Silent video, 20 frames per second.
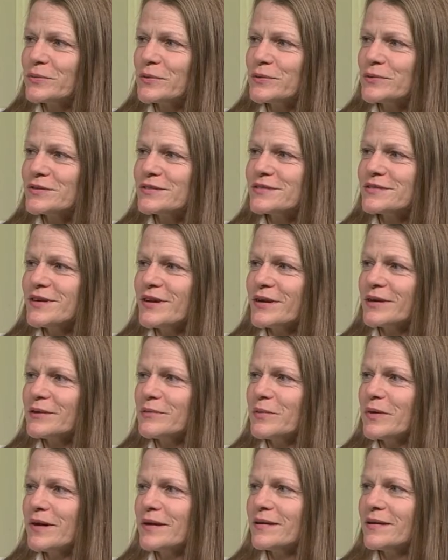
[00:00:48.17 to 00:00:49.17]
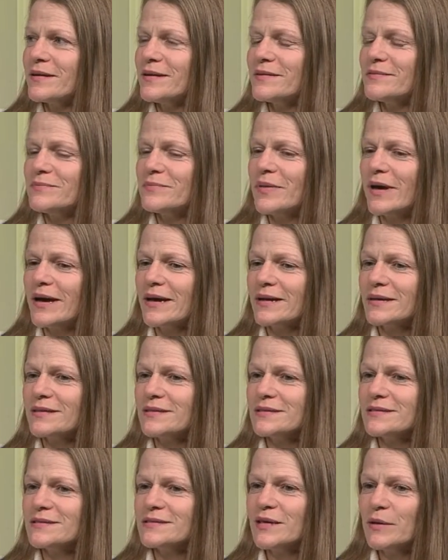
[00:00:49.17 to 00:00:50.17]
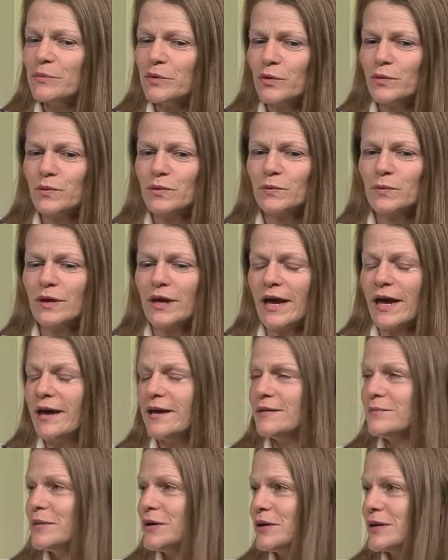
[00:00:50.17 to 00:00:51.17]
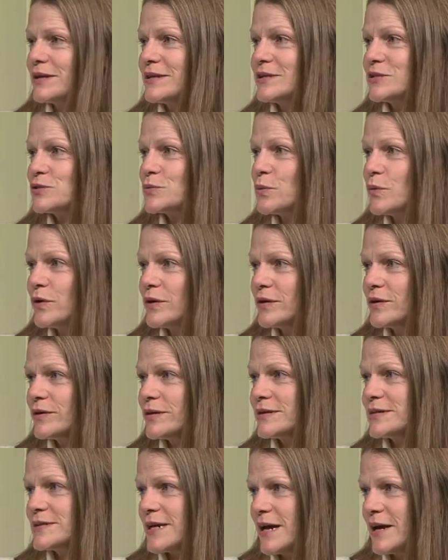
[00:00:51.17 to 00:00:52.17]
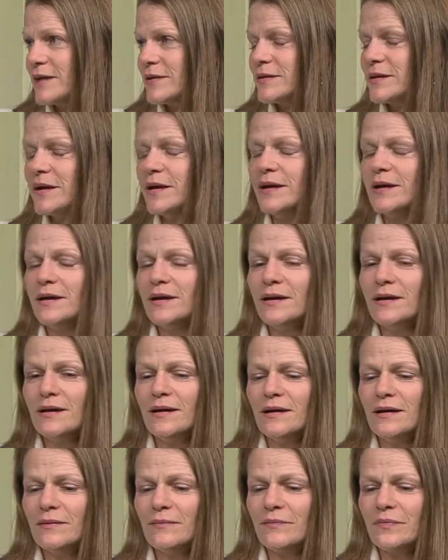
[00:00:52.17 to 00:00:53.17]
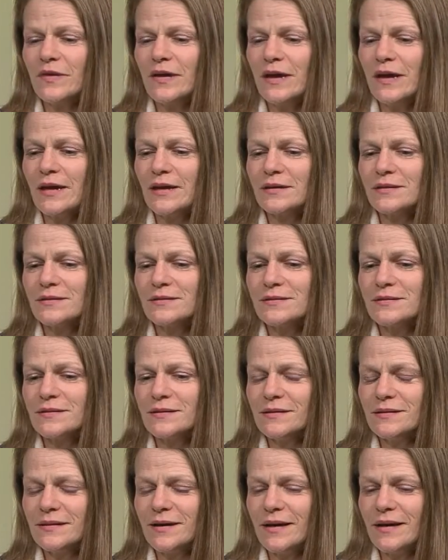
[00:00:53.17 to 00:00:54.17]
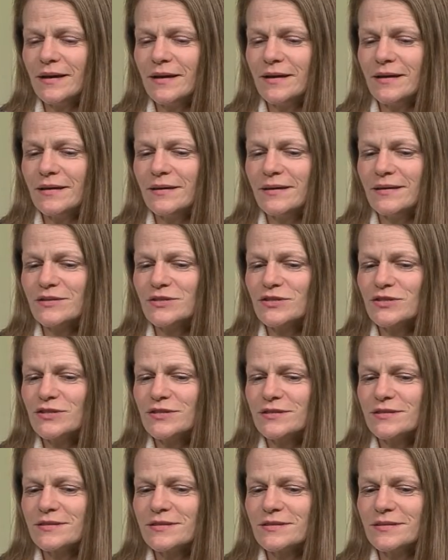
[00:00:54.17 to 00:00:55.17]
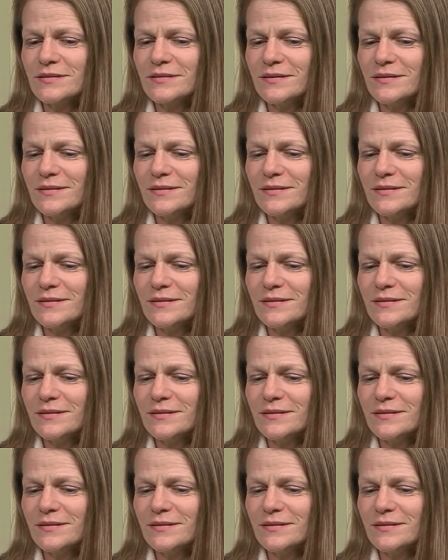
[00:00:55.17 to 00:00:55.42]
We were just talking about back this summer when we had American Ninja Warrior in town, and it's just